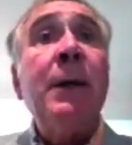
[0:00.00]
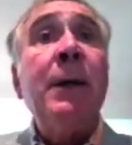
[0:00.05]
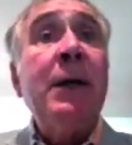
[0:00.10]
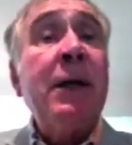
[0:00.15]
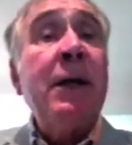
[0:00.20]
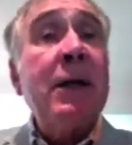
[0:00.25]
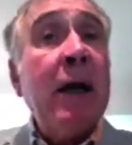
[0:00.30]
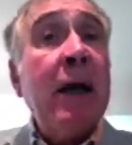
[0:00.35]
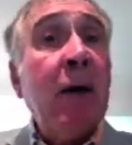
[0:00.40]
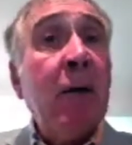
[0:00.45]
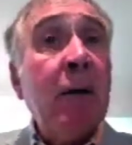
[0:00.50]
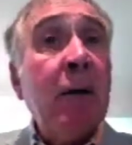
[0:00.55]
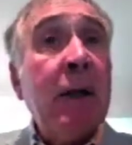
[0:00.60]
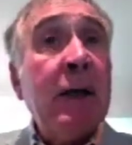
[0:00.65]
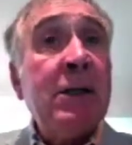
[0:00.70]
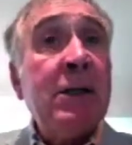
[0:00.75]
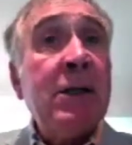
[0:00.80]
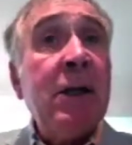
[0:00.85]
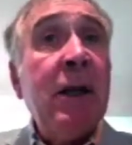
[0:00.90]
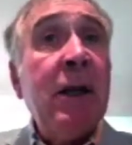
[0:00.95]
platelet
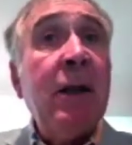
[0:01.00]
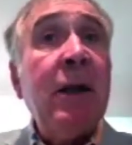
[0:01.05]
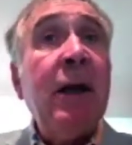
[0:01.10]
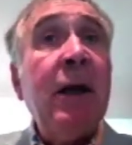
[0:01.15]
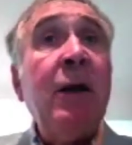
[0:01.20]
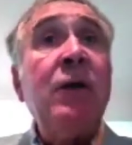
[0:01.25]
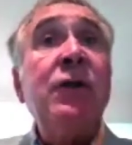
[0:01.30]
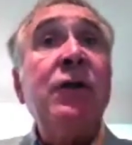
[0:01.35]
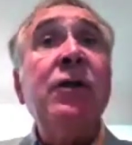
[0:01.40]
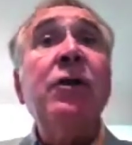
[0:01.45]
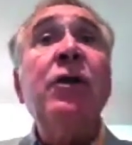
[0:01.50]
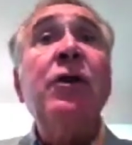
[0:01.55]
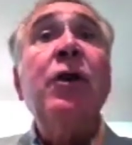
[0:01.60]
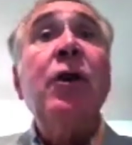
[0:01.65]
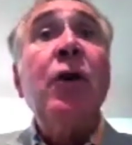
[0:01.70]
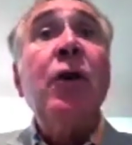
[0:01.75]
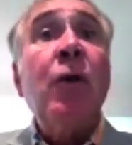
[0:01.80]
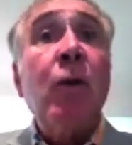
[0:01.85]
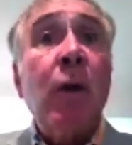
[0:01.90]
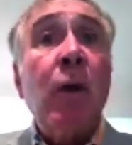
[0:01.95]
count less than
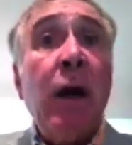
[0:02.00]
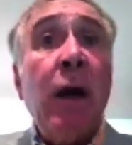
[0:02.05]
8,000,